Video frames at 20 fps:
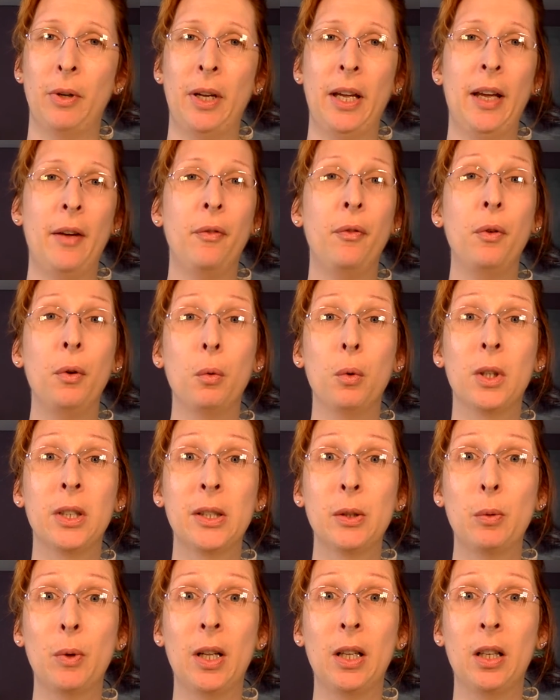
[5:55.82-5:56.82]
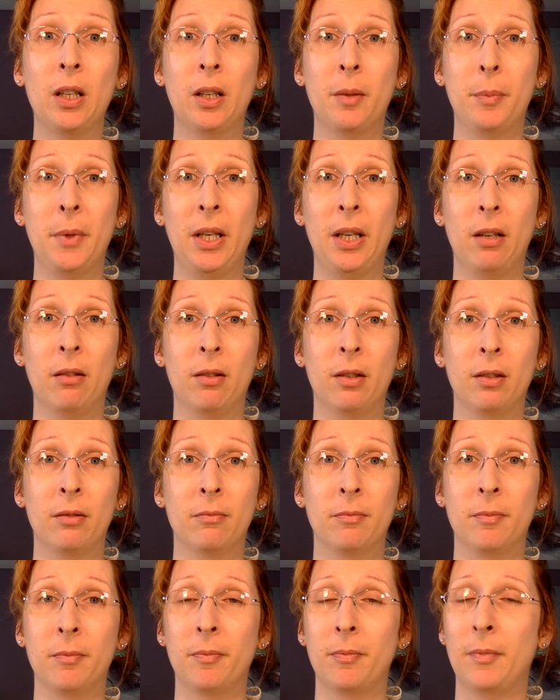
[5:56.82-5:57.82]
Everyone's welcome here.
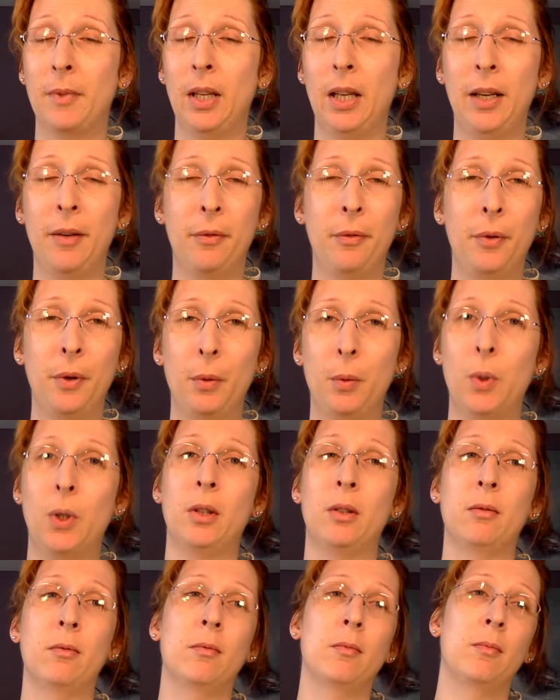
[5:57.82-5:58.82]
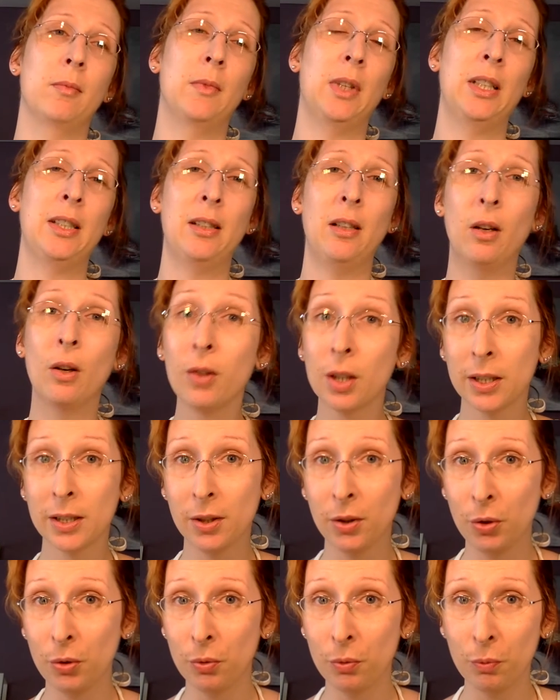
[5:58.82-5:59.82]
Everyone. As long as
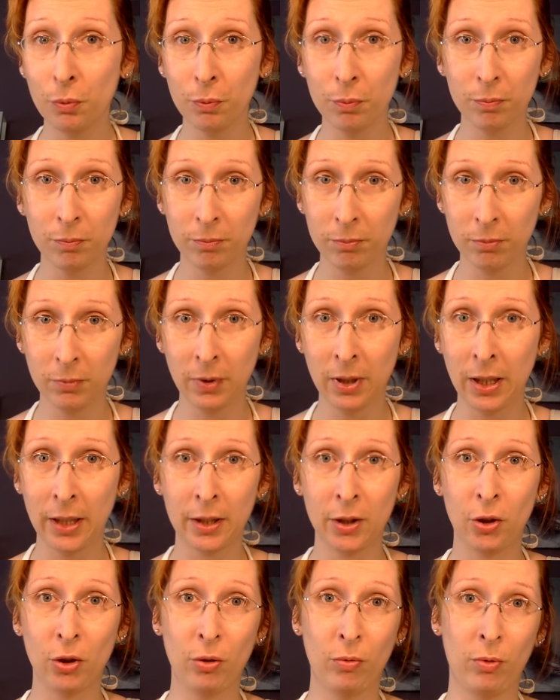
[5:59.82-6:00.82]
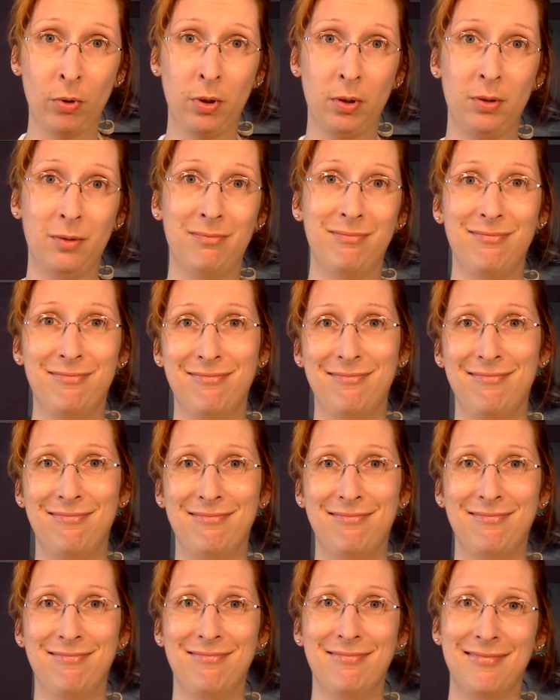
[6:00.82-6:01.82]
you like chocolate.
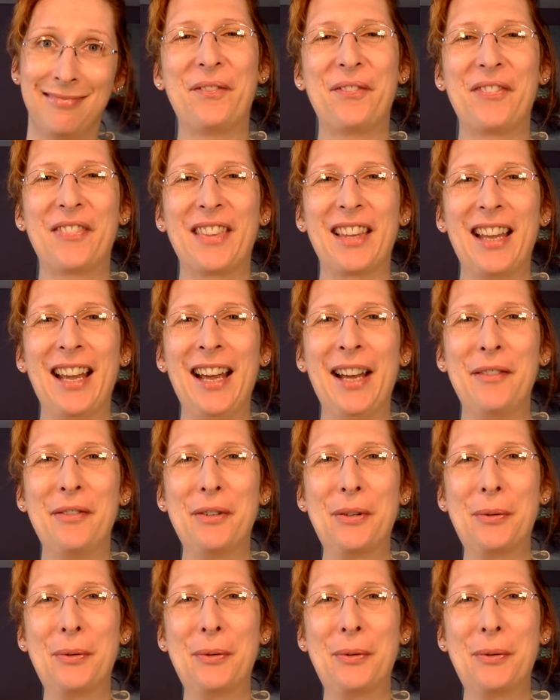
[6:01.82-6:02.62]
Have a